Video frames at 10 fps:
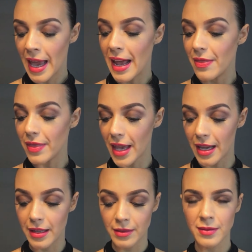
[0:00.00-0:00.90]
And
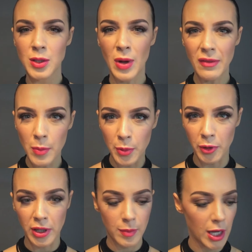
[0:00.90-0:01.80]
then, do I have a
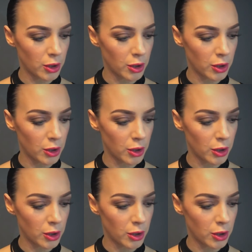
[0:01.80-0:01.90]
booger in my